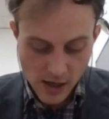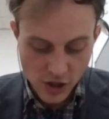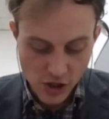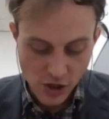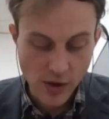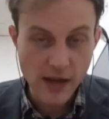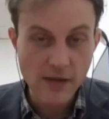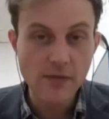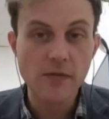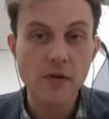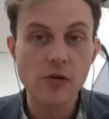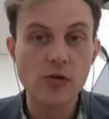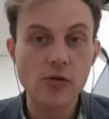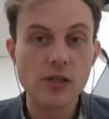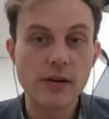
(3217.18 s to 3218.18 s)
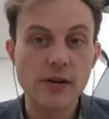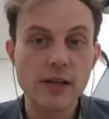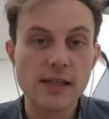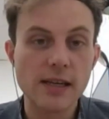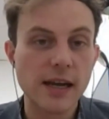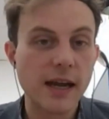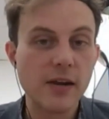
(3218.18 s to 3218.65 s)
So if a funeral
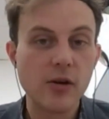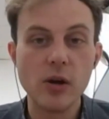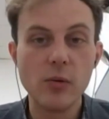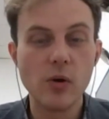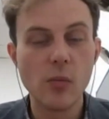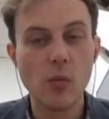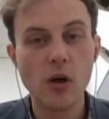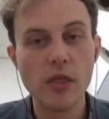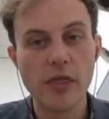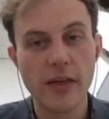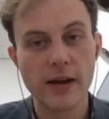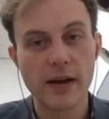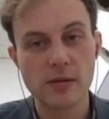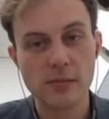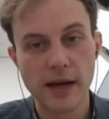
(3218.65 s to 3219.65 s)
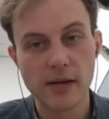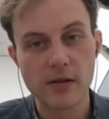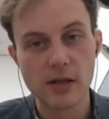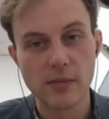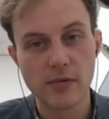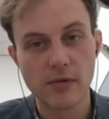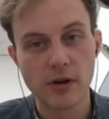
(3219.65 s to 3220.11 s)
director said, I only want
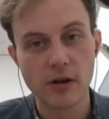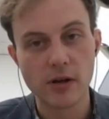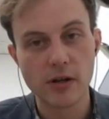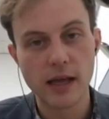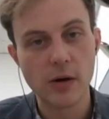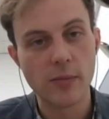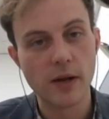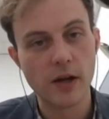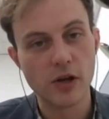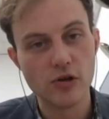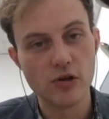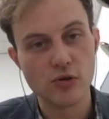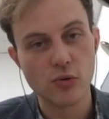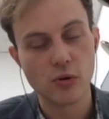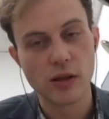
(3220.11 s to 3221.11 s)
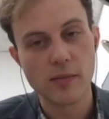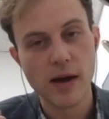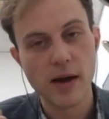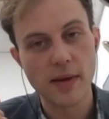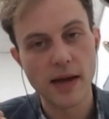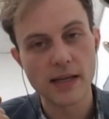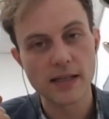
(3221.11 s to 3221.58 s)
£1,000 up front, that would be unusual. They
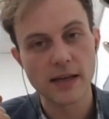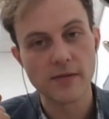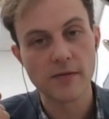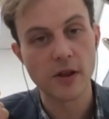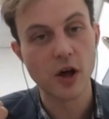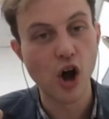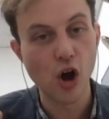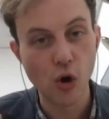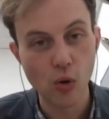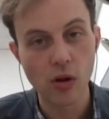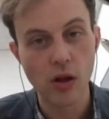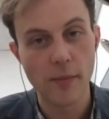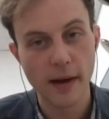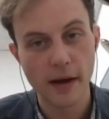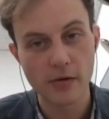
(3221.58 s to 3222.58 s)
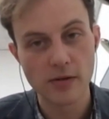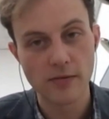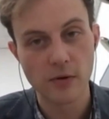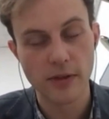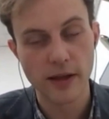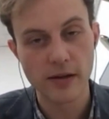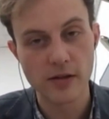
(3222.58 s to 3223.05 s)
might be asking for the whole amount of
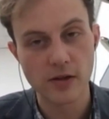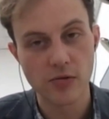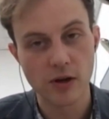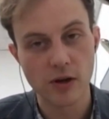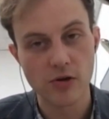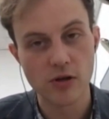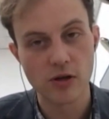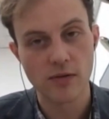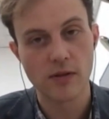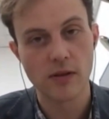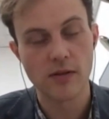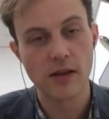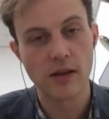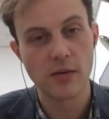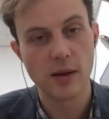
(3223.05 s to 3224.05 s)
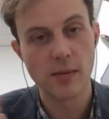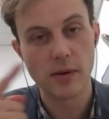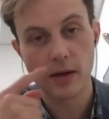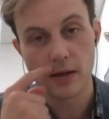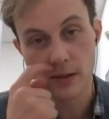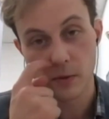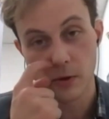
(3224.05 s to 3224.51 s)
4,300 if they think you may
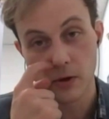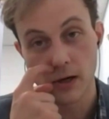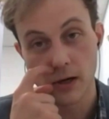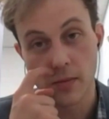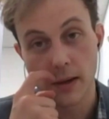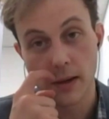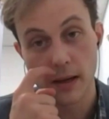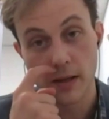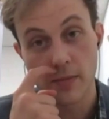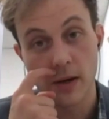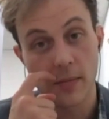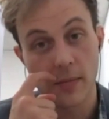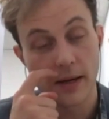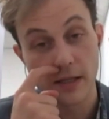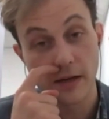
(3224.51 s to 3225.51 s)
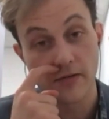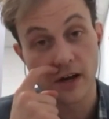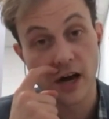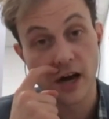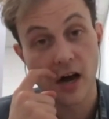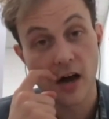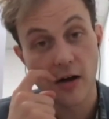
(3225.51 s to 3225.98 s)
be someone who can't pay. They might be asking for
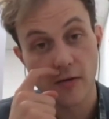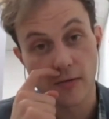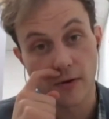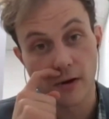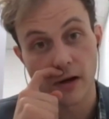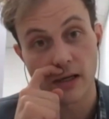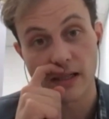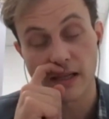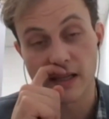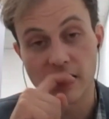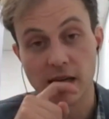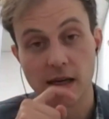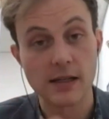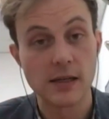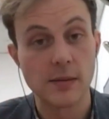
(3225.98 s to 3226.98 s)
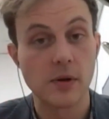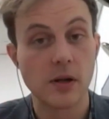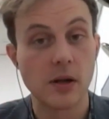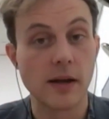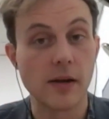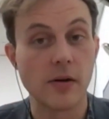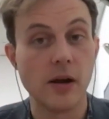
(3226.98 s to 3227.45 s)
half as a kind of
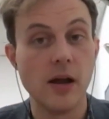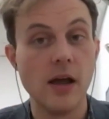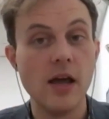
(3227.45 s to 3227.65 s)
typical amount.